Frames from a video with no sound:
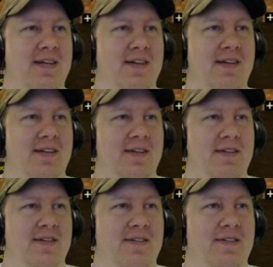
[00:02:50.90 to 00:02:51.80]

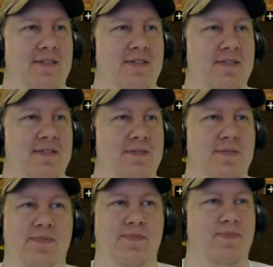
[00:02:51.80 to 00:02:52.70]

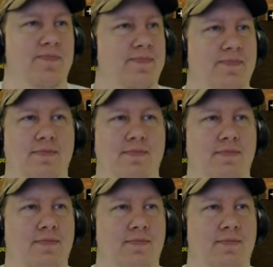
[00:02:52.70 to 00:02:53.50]
Nobody speaks.